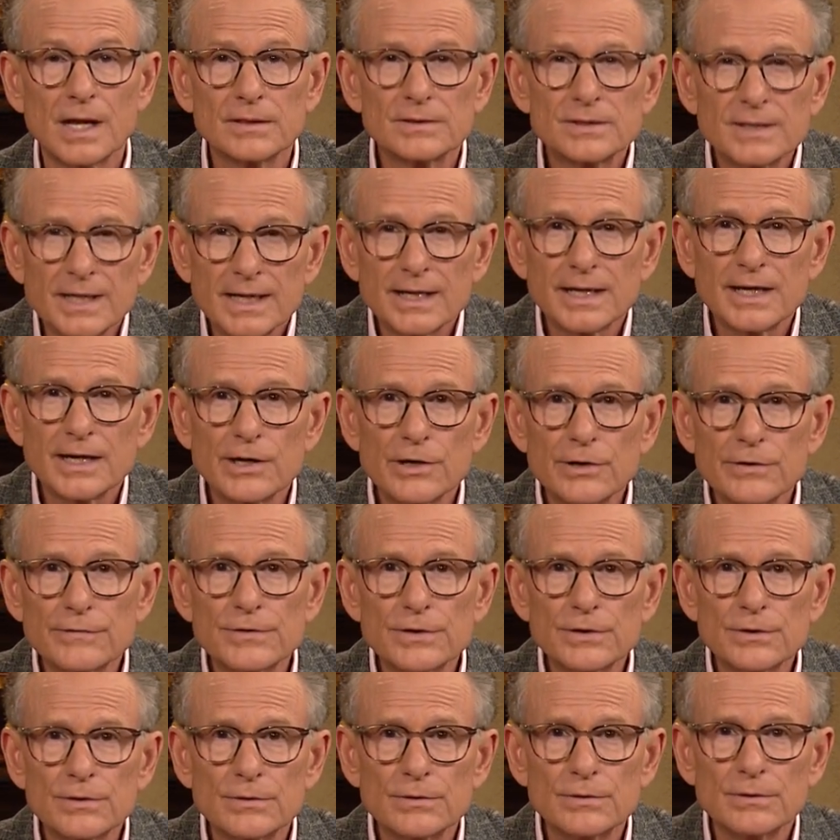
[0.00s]
I'll take care of
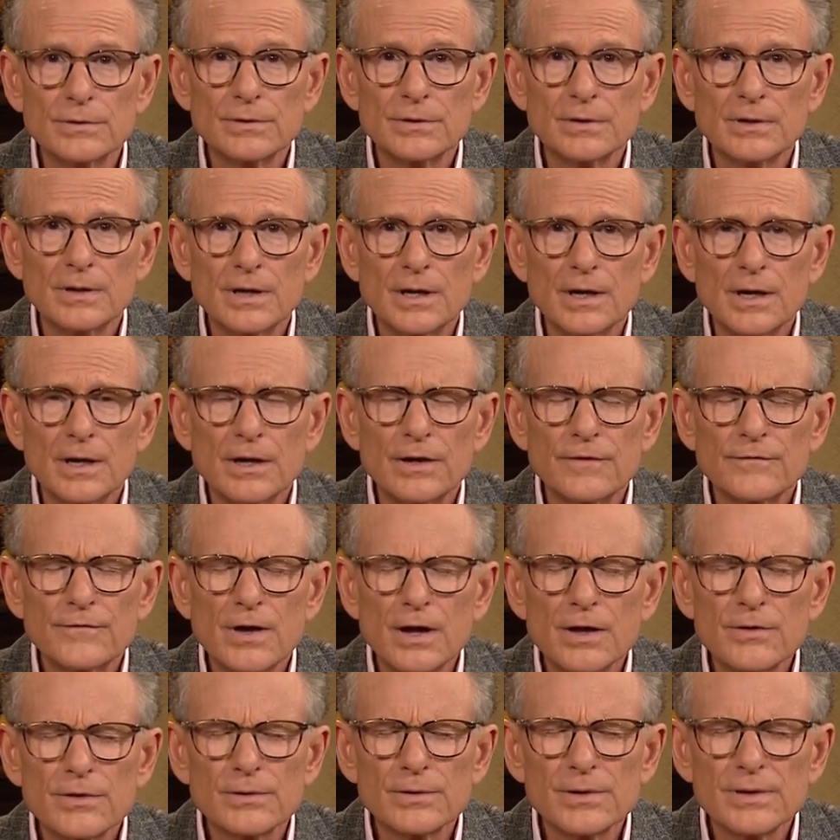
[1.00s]
you. Mm -hmm.
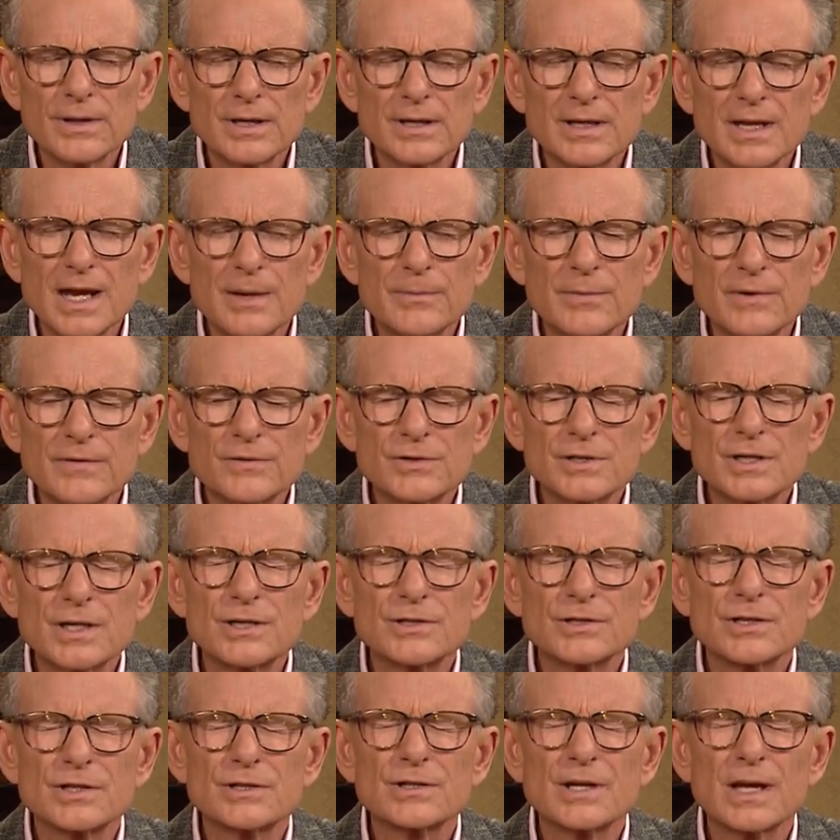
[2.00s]
Father, in the name of Thank
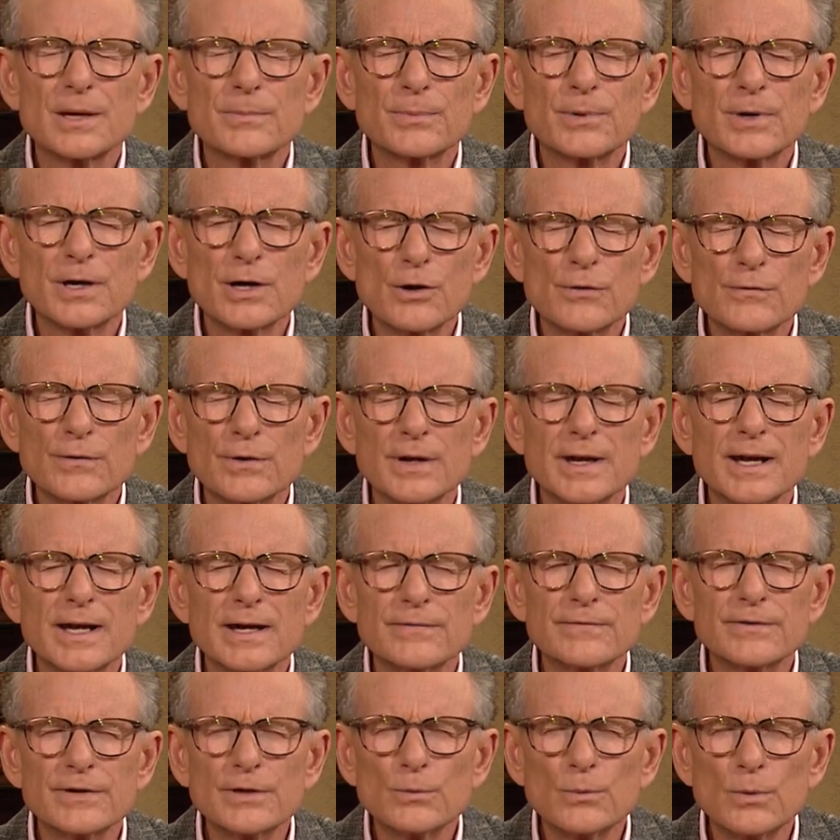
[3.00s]
Jesus, you, I pray over
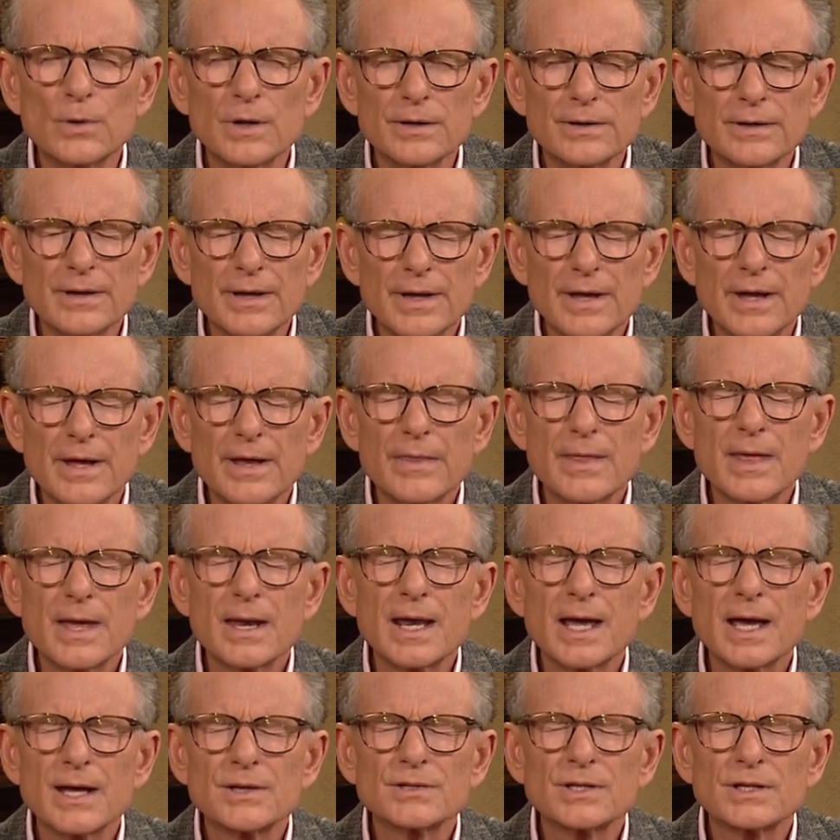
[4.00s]
everyone
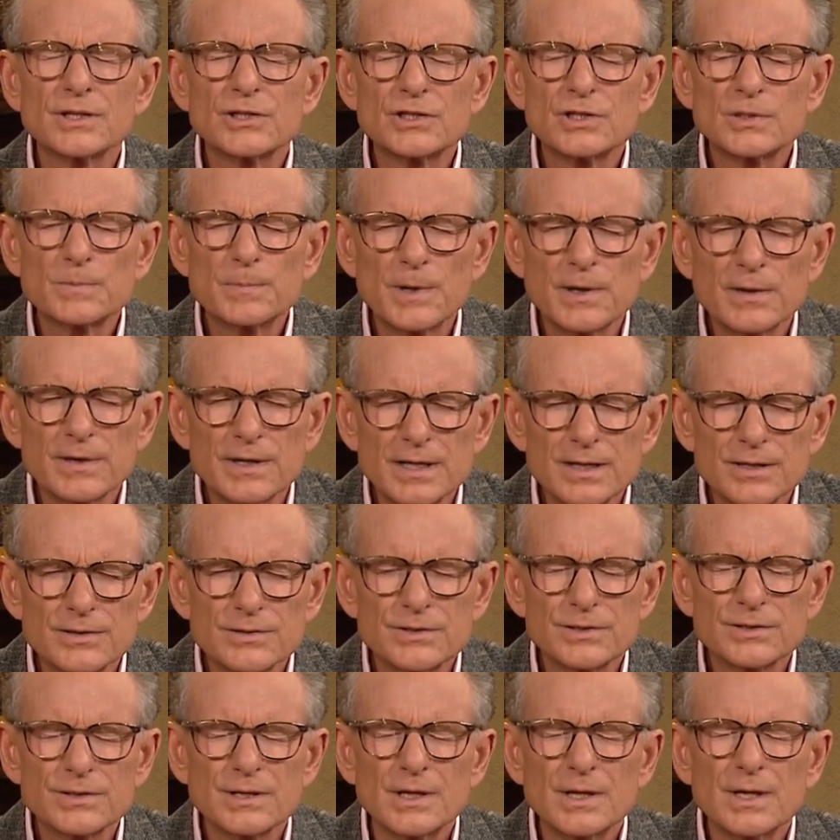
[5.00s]
that has
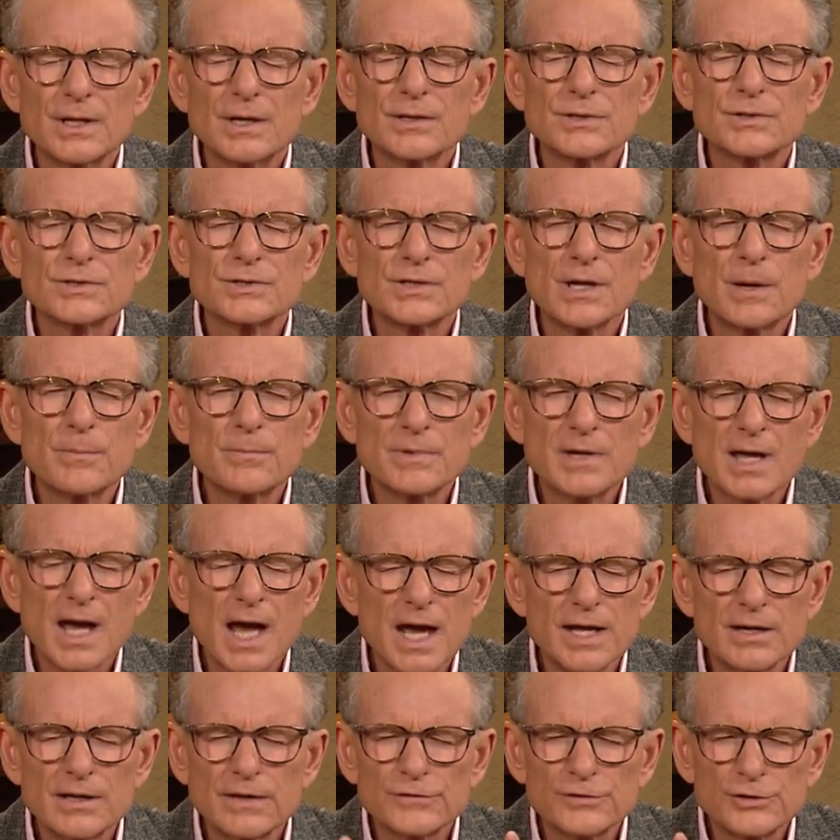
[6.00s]
experienced mm -hmm. some
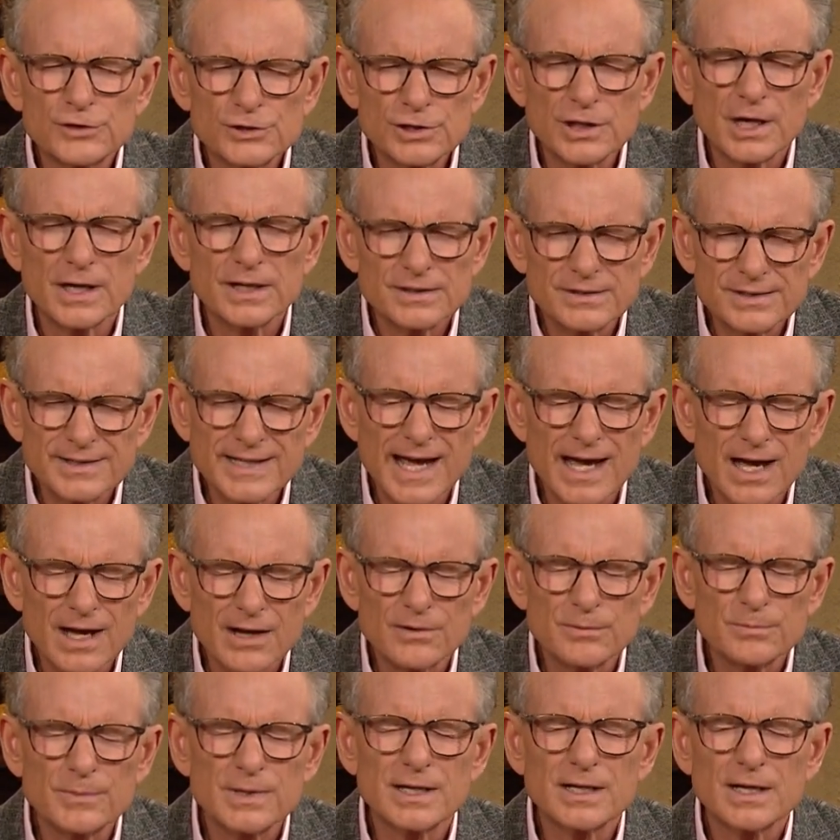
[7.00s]
kind of
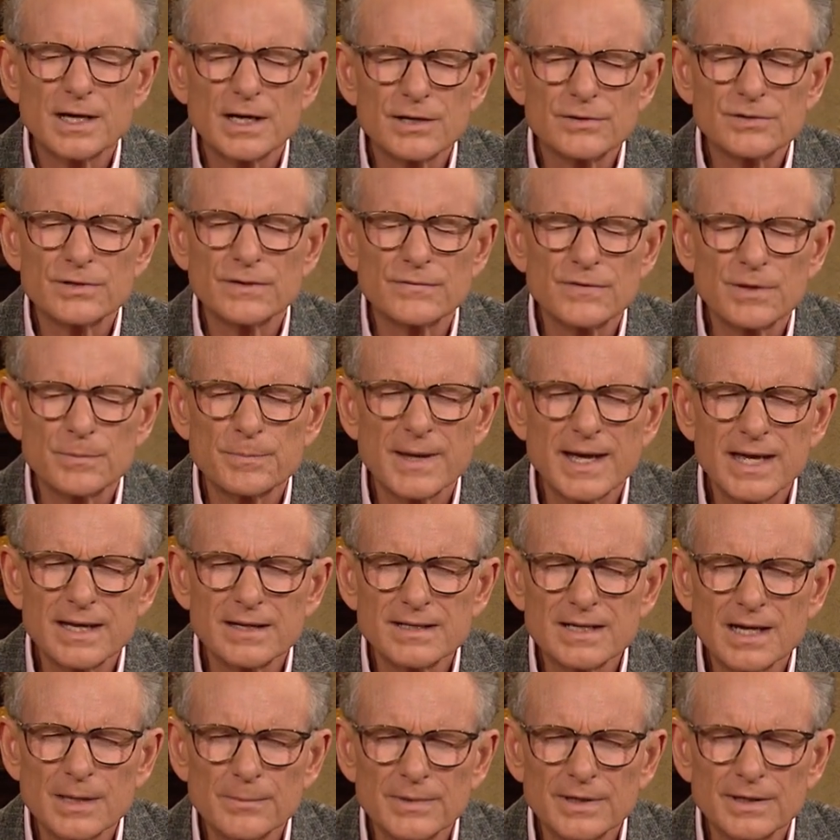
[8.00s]
shutdown because of the
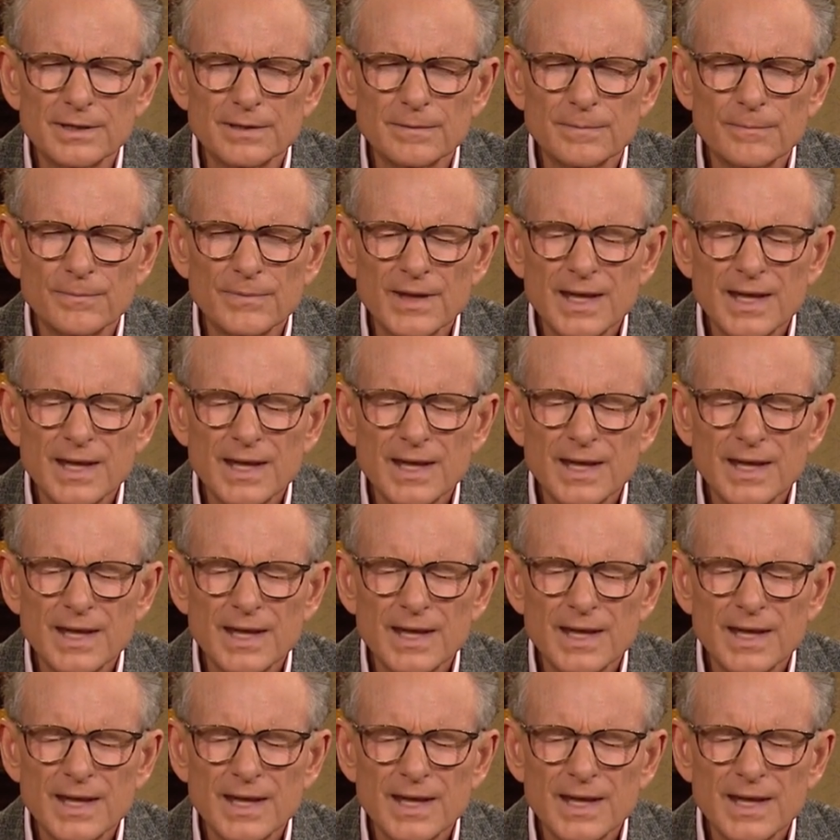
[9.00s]
pandemic.